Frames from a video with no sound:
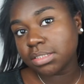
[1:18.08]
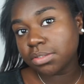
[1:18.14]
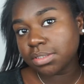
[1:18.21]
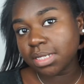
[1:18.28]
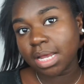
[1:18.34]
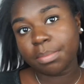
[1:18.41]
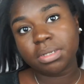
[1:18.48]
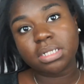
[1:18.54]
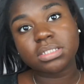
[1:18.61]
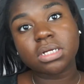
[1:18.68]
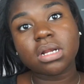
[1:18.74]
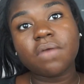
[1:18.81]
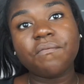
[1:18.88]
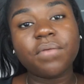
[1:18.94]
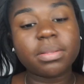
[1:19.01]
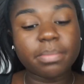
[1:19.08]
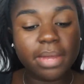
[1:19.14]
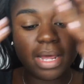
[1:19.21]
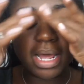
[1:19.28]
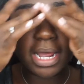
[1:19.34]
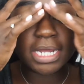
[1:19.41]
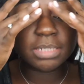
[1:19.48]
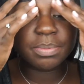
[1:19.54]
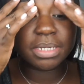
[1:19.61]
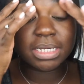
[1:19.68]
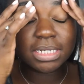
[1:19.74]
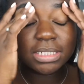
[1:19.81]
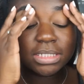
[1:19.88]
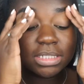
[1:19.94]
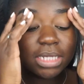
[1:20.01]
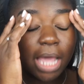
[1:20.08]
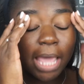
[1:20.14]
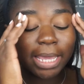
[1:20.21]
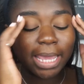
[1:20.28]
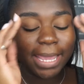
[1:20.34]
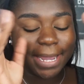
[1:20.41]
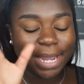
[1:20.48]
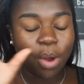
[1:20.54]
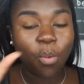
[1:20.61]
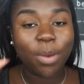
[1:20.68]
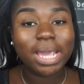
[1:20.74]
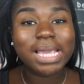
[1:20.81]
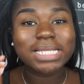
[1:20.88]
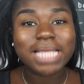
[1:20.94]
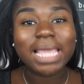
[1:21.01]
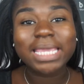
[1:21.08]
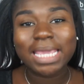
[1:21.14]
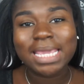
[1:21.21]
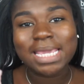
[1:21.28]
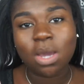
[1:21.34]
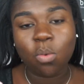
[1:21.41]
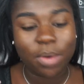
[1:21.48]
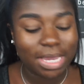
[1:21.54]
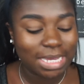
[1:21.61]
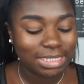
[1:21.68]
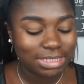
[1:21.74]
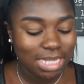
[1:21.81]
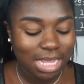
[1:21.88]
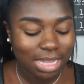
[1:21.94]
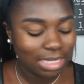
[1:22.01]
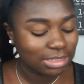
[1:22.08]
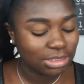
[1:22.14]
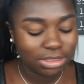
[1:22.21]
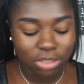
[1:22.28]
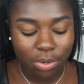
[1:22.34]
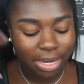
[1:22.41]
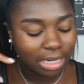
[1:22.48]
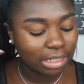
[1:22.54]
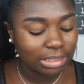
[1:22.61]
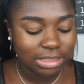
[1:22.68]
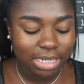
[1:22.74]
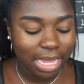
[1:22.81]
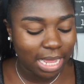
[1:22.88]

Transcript: So today I'm gonna start off with my eyes because look, I can't wait. Let's just go ahead and get to the